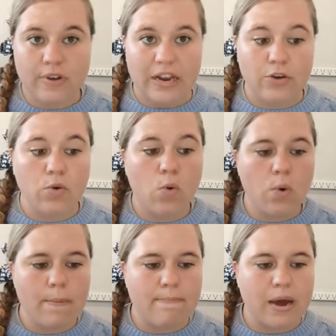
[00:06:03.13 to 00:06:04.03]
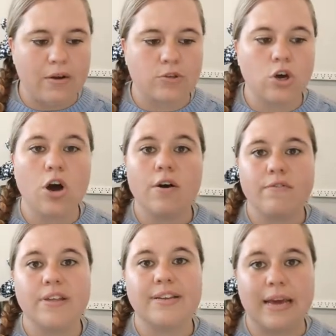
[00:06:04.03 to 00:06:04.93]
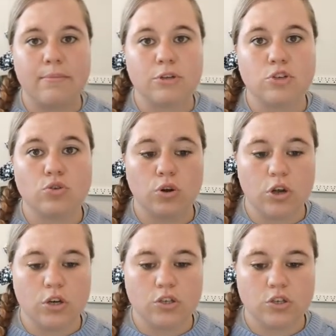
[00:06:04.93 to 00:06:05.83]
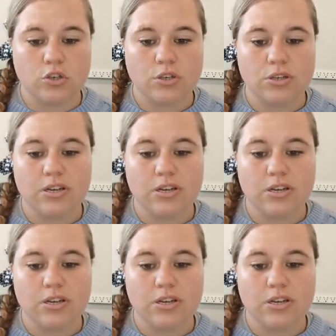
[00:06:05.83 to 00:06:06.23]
value or amount of the damages or loss.